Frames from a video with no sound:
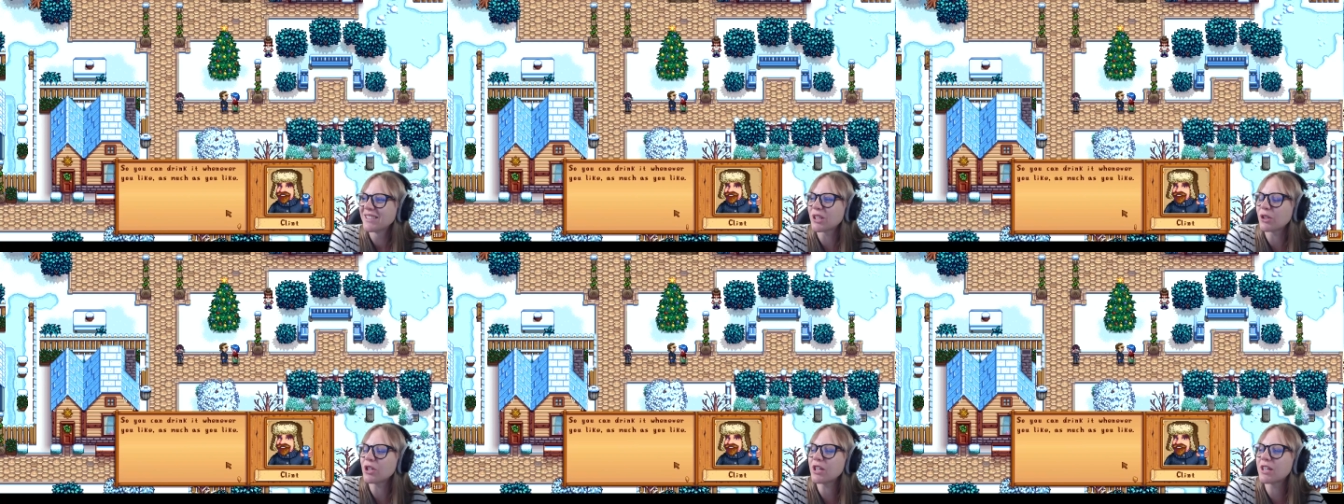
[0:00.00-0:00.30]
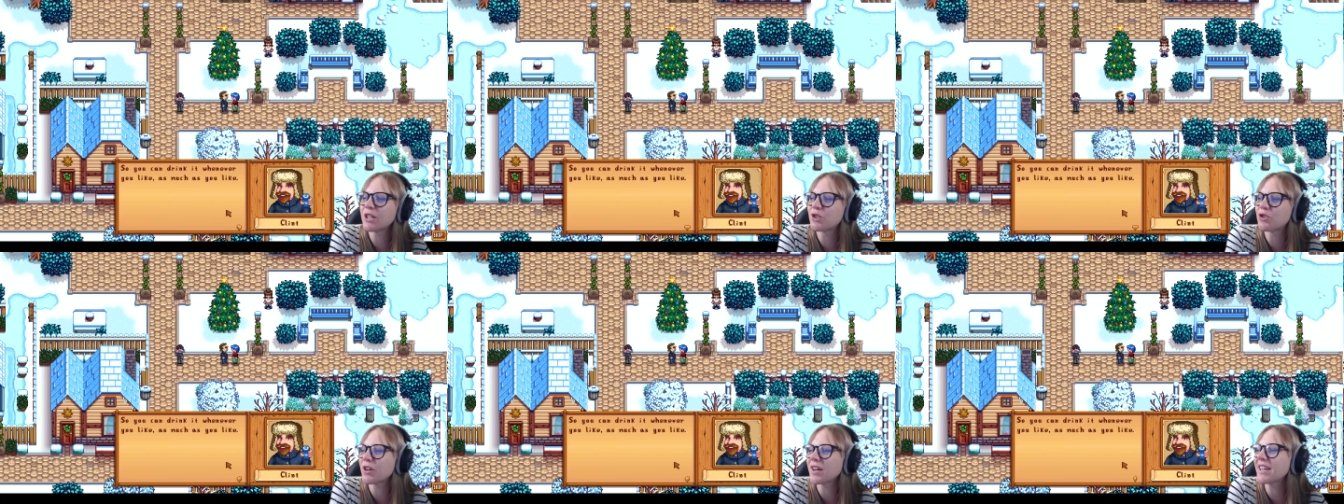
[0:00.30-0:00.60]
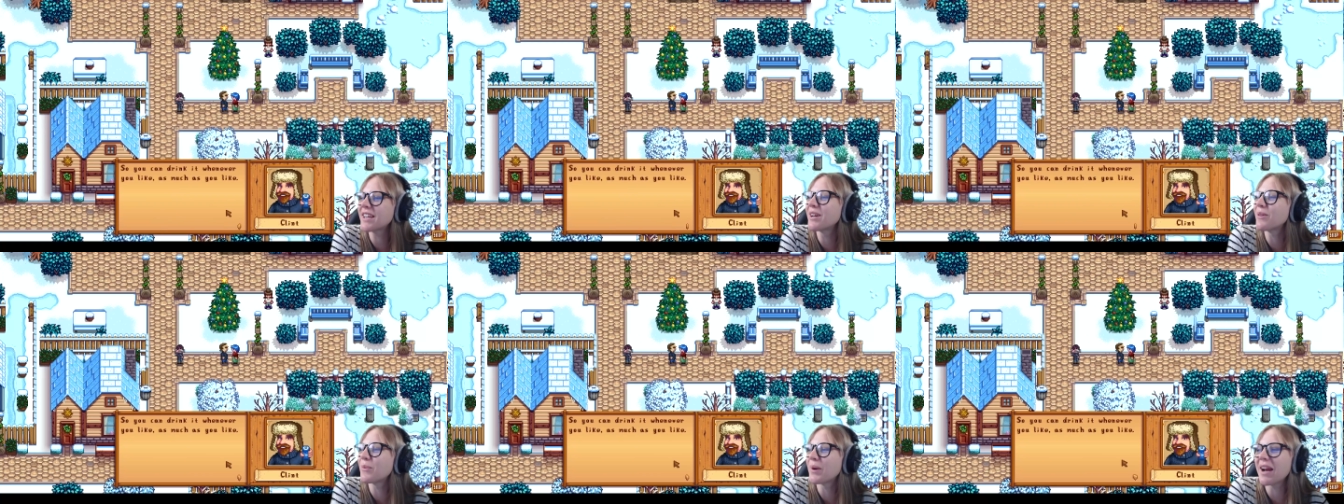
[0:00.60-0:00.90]
So you can
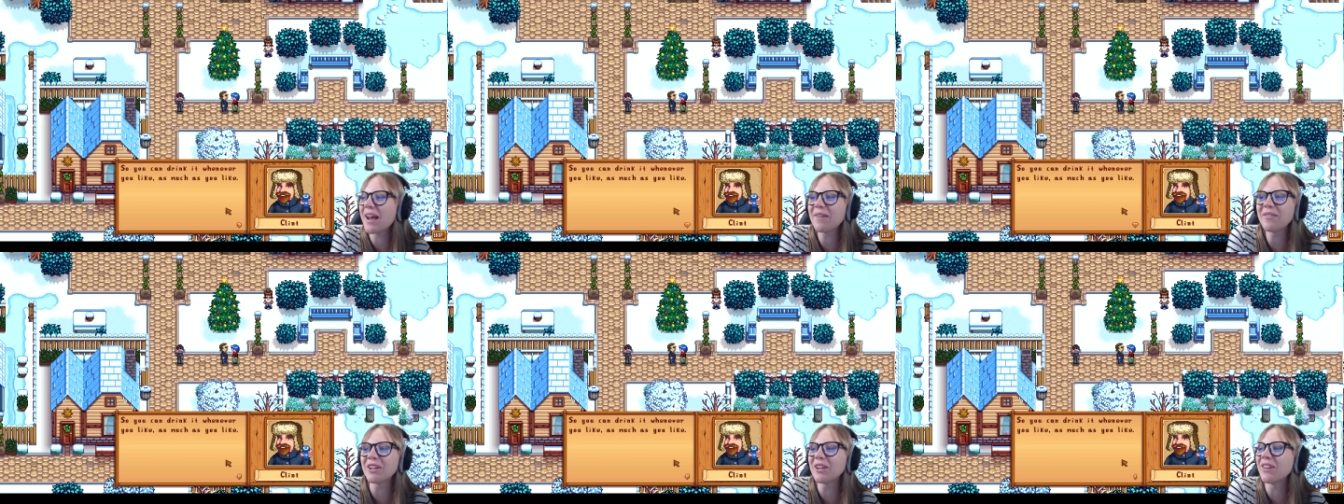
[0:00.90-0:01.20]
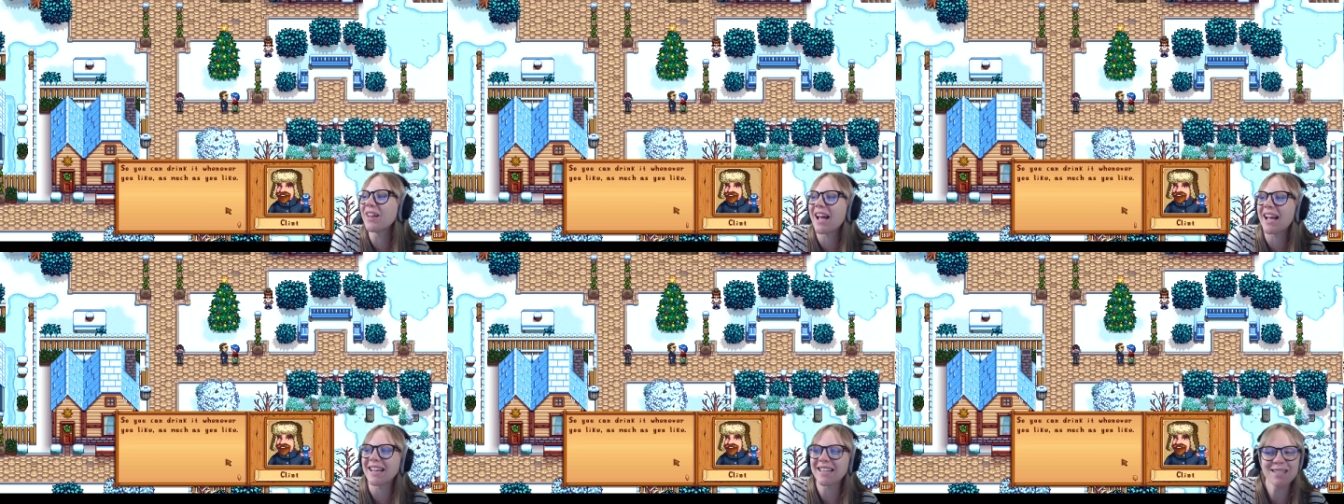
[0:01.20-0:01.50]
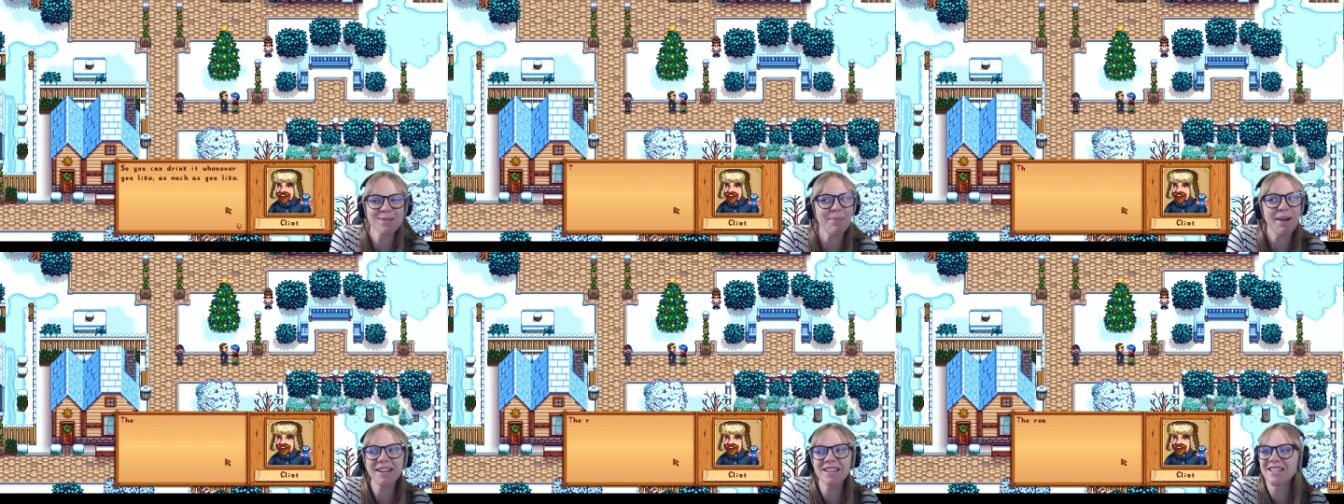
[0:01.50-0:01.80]
drink it whenever you like,
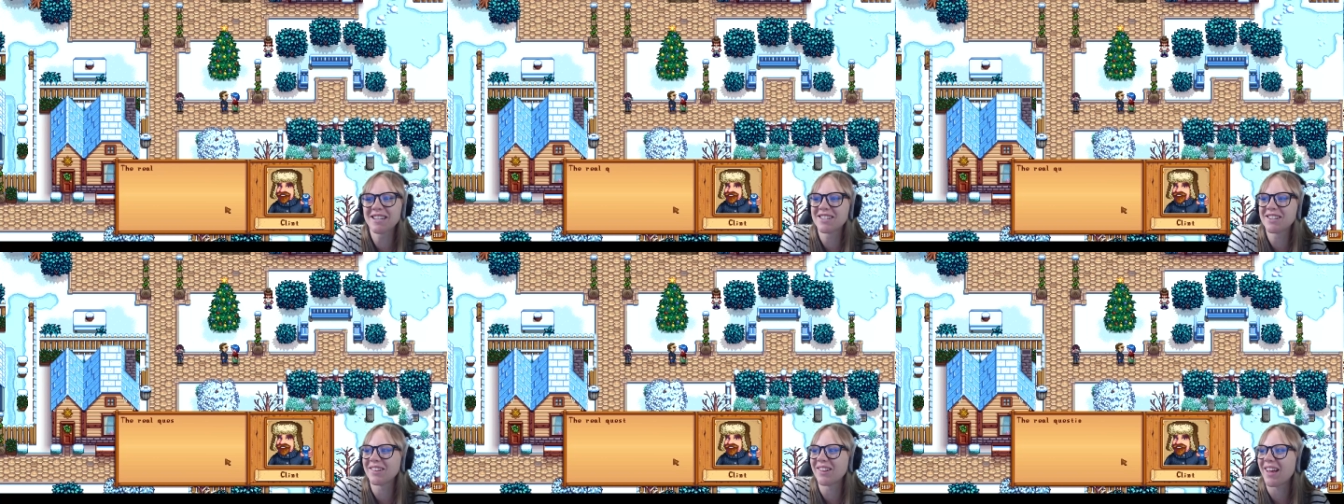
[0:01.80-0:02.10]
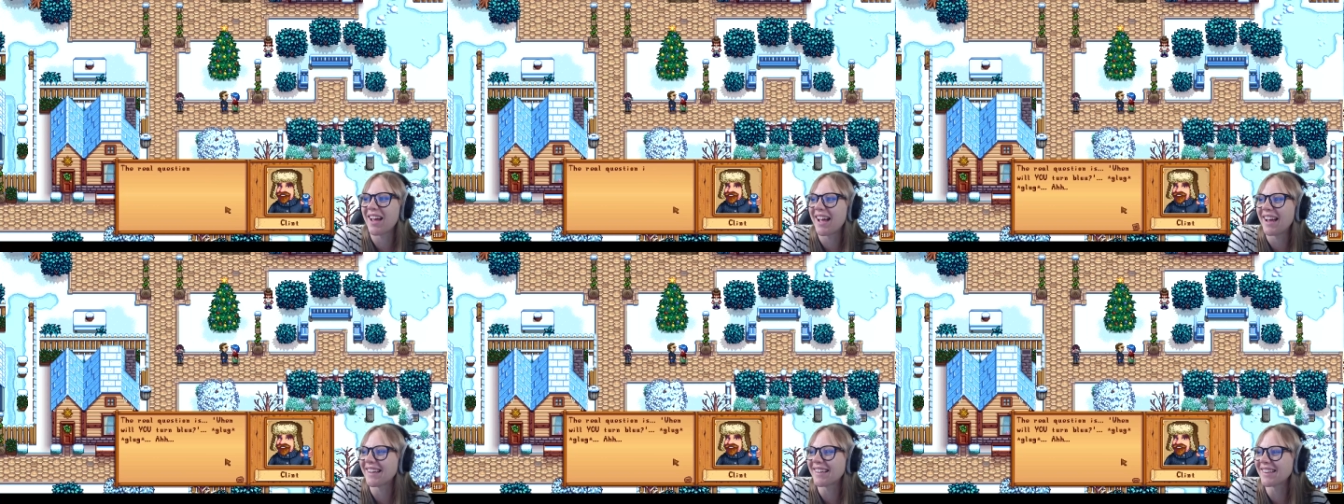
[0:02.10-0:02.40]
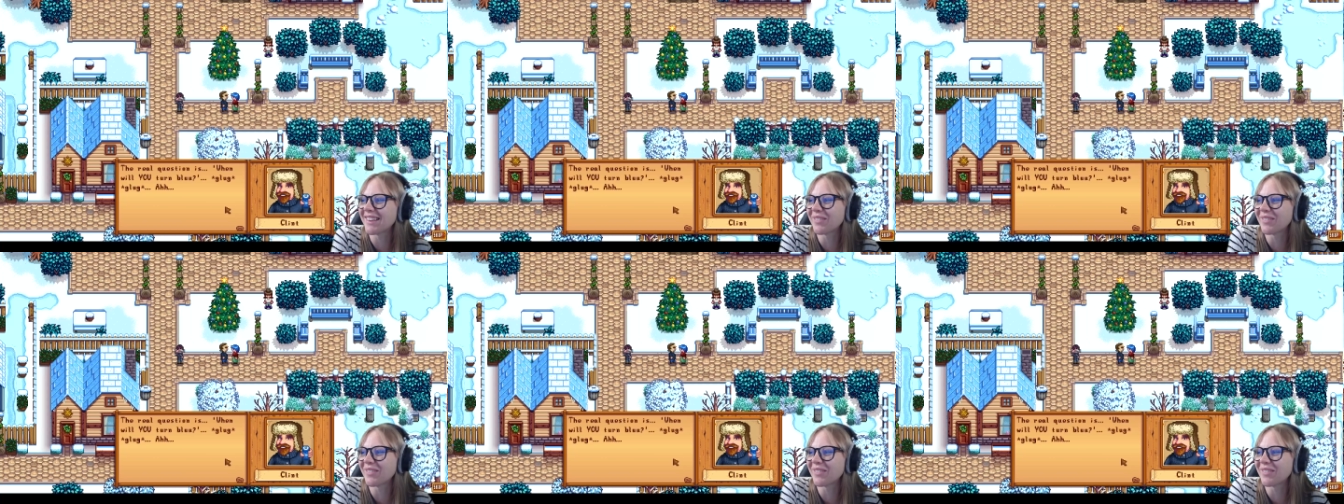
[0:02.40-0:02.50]
as much as you like.